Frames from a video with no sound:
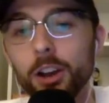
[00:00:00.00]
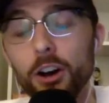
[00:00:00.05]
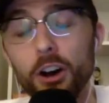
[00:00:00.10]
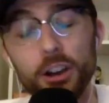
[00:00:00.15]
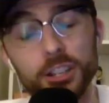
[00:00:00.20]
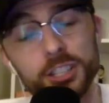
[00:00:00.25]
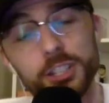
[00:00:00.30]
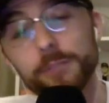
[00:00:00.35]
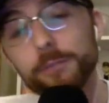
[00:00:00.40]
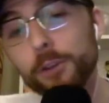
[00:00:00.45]

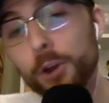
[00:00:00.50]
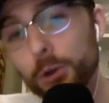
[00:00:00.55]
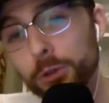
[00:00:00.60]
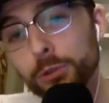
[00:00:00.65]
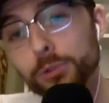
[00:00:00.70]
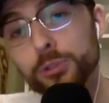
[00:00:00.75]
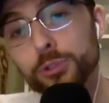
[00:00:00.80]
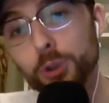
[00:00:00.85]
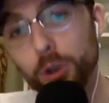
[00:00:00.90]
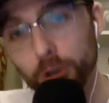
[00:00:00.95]
Austin Voth,
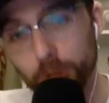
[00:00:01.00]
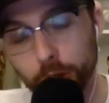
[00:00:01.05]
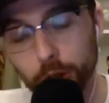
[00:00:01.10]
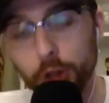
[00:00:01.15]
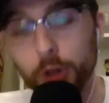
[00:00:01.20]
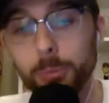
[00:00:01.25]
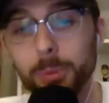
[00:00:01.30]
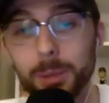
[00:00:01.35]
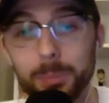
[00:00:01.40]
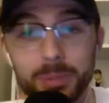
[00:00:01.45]
who struggled a
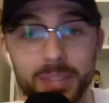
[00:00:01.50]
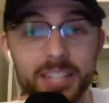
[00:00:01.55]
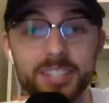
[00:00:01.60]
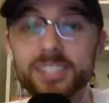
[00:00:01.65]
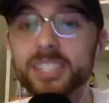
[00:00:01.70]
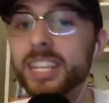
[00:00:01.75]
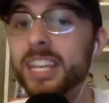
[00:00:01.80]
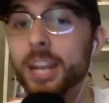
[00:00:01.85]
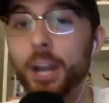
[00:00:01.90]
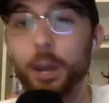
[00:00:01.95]
little bit, but then
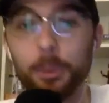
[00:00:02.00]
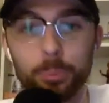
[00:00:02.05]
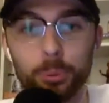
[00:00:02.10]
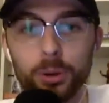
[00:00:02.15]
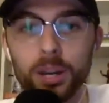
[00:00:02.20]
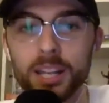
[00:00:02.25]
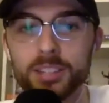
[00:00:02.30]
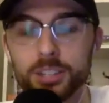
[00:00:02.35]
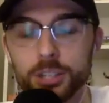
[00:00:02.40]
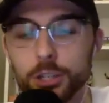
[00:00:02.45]
Cionel
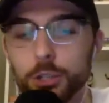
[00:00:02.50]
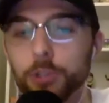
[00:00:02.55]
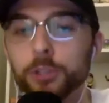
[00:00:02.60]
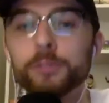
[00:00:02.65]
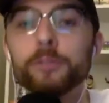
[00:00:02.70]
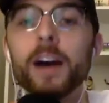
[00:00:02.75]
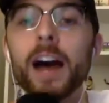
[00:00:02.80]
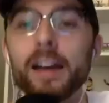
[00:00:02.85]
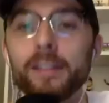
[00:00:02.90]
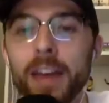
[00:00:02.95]
Perez, a huge
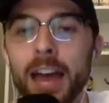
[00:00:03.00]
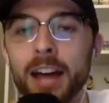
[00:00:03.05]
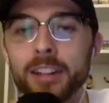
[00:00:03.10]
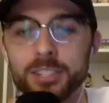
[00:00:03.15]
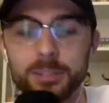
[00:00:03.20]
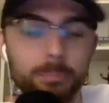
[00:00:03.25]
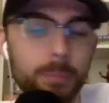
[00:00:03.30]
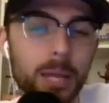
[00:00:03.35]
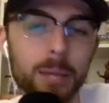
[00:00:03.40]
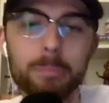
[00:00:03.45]
five outs,
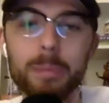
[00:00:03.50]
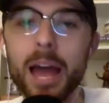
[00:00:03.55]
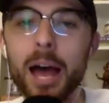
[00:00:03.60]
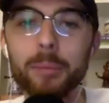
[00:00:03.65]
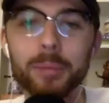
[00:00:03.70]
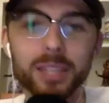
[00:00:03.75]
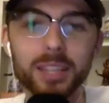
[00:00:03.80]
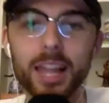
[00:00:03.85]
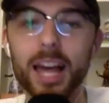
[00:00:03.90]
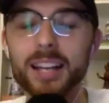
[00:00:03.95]
and Mike
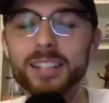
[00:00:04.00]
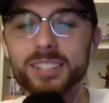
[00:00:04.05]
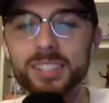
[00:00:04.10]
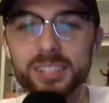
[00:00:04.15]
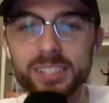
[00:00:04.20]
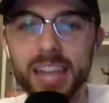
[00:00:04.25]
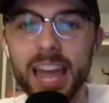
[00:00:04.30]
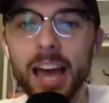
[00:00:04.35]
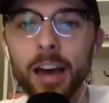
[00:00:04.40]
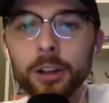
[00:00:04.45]
Baumann locks
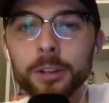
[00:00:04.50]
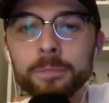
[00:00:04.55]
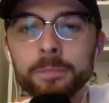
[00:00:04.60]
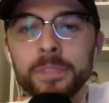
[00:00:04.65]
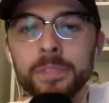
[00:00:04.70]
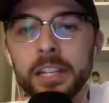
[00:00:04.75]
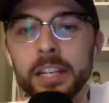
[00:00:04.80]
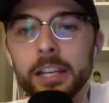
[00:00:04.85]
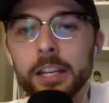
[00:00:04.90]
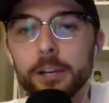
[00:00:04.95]
it down
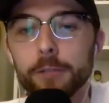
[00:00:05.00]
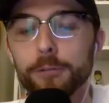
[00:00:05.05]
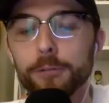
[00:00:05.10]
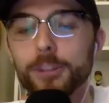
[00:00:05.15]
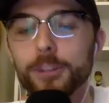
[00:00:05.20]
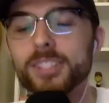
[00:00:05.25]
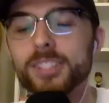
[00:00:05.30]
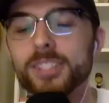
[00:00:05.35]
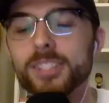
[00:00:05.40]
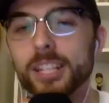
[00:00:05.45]
for
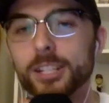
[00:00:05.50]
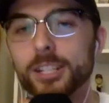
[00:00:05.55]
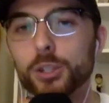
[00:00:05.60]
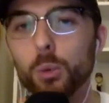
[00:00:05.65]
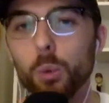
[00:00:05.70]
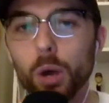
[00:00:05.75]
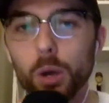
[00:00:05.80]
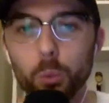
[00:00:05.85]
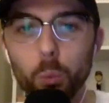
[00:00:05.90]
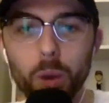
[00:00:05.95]
that six to
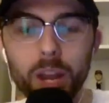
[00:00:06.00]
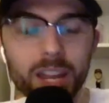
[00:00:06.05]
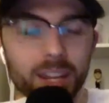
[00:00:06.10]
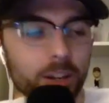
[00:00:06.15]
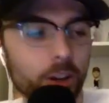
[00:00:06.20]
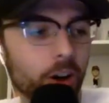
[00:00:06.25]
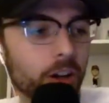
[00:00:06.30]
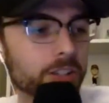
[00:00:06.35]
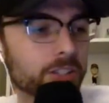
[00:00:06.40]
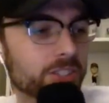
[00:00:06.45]
one win
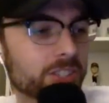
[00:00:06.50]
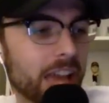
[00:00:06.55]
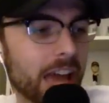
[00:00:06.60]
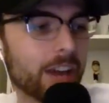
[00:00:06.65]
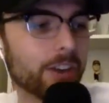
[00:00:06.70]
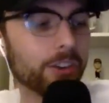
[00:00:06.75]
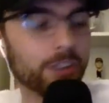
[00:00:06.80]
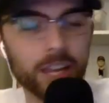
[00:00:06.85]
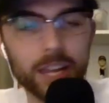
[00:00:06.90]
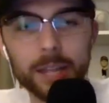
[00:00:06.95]
on
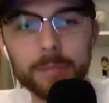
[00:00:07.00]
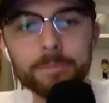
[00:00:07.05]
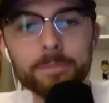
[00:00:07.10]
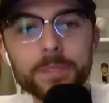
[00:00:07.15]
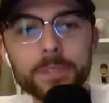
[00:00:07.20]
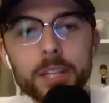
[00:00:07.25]
Saturday